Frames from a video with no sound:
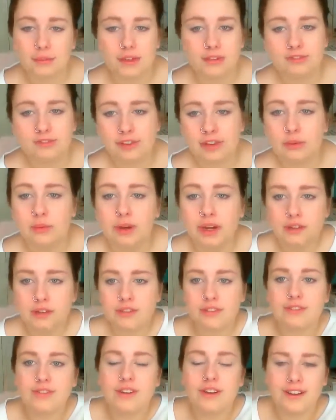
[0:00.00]
me a fair while
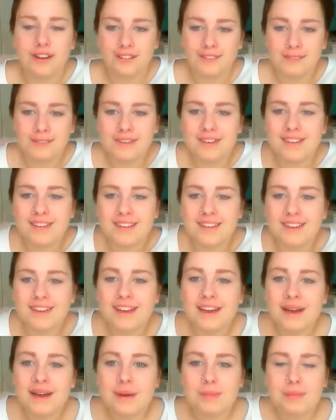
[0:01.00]
to find
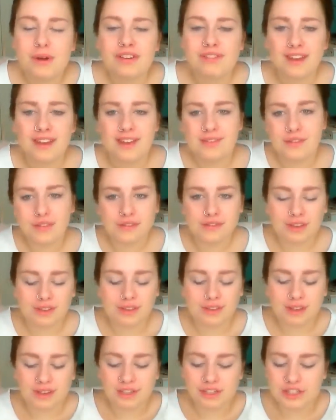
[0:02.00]
my favorite
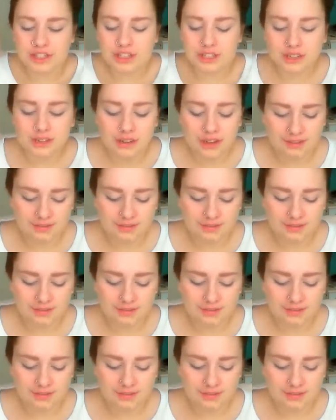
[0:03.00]
foundation.